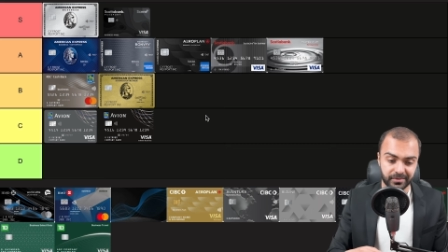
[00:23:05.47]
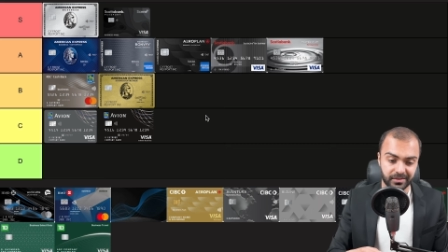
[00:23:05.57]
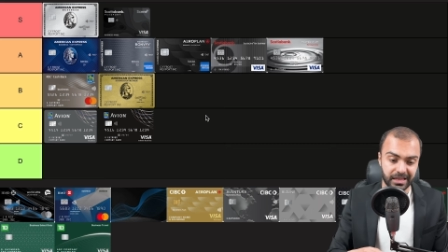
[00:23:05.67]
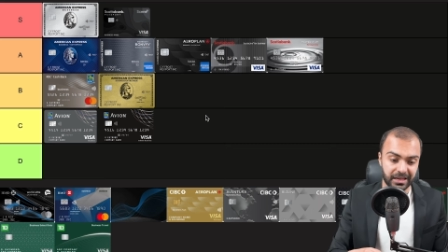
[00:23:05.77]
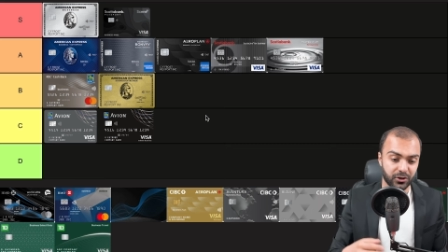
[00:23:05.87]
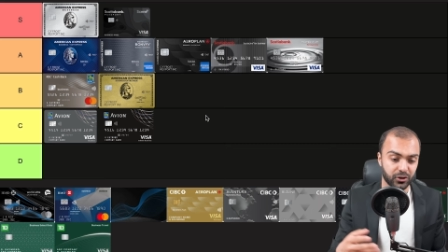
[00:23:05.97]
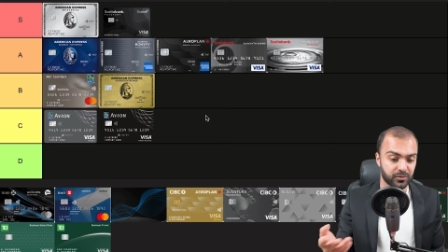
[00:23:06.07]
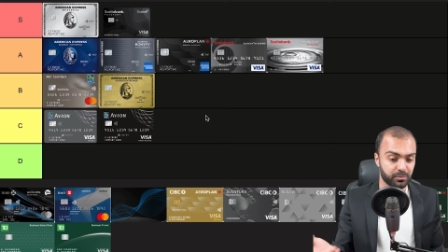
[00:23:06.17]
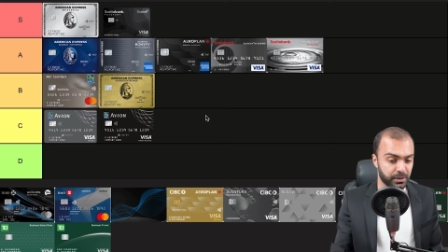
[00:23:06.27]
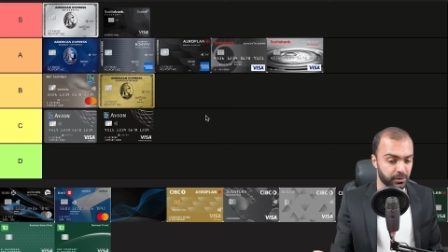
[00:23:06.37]
they
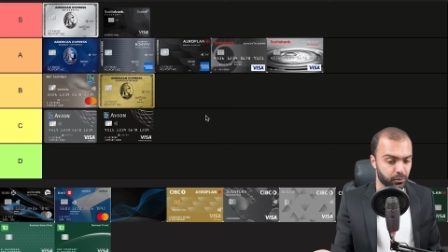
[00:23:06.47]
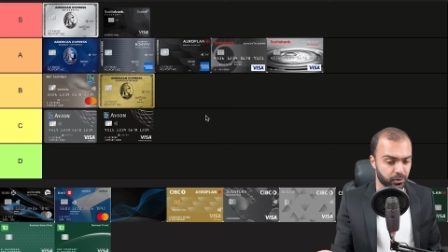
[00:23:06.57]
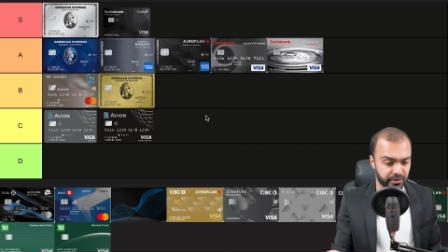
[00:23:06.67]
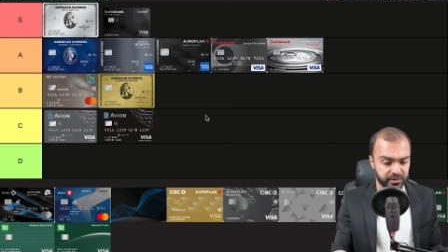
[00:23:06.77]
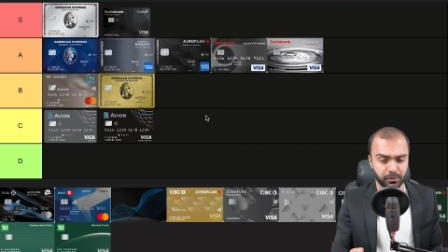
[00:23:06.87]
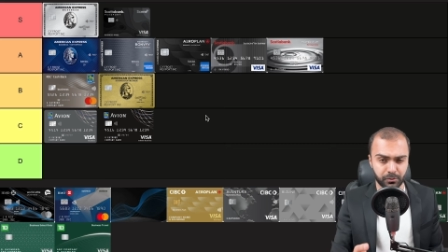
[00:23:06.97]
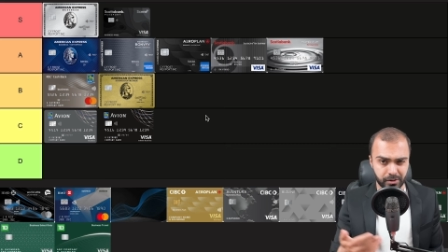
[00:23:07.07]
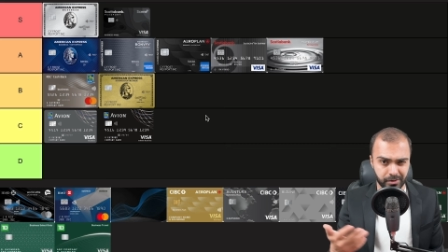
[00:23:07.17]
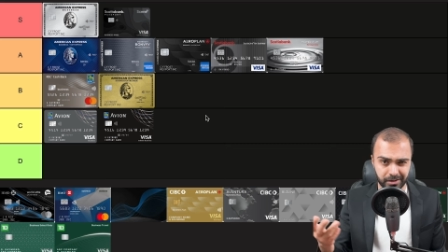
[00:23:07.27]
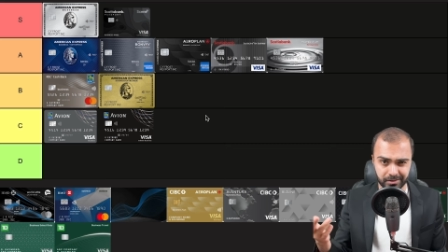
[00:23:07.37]
could be worth somewhere
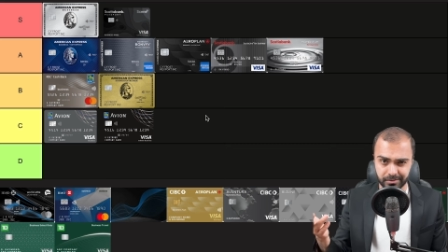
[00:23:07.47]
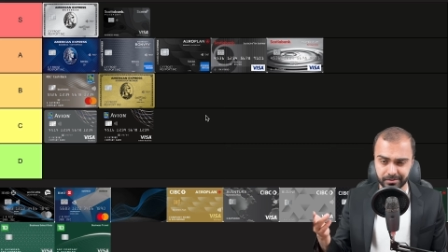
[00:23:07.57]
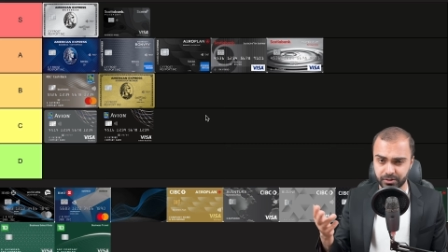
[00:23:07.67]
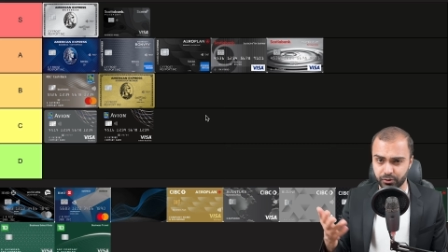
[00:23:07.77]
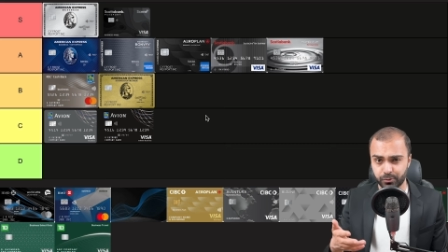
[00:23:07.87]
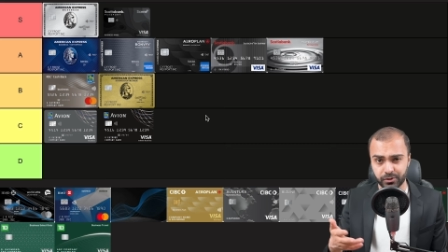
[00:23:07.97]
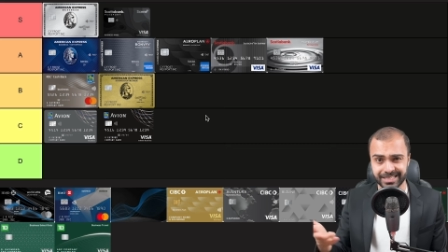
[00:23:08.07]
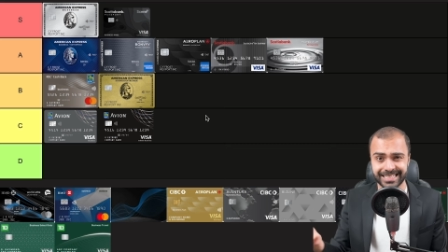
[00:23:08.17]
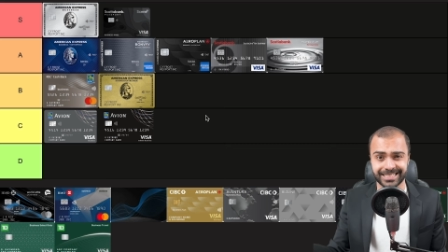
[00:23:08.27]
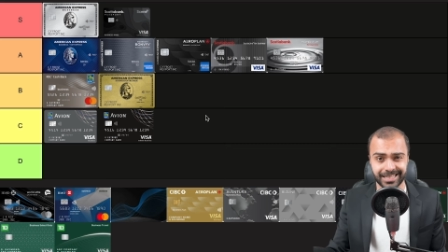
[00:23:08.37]
around
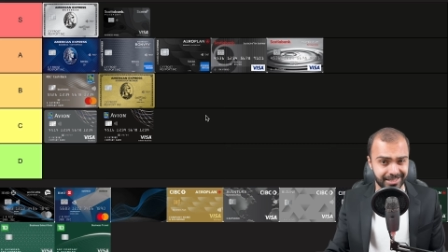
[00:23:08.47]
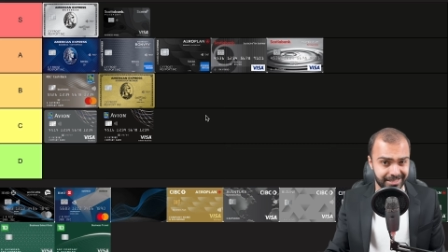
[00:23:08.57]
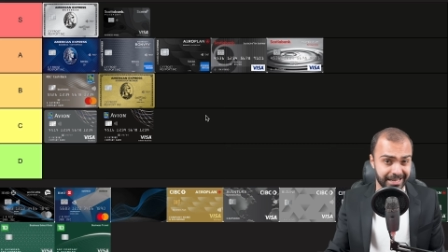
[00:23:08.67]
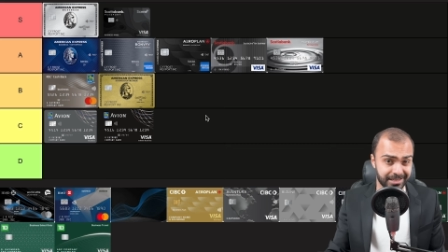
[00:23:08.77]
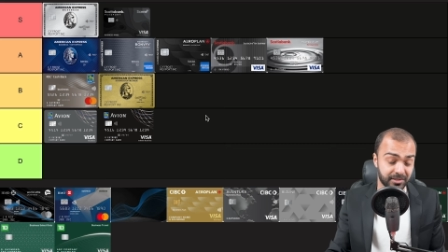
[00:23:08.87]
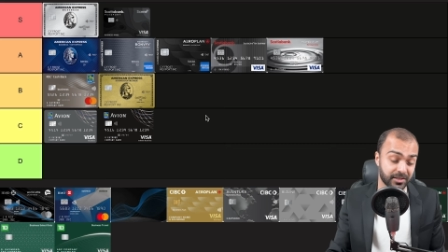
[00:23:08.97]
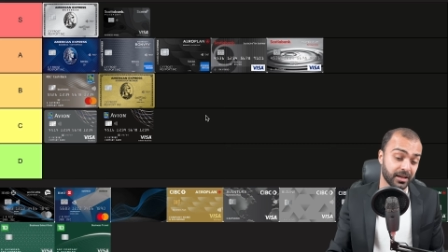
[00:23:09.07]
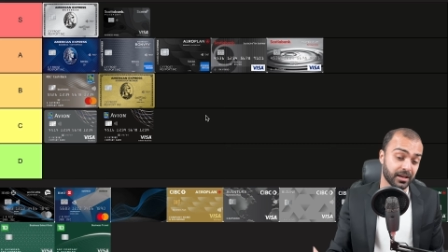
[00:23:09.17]
0.66 cents.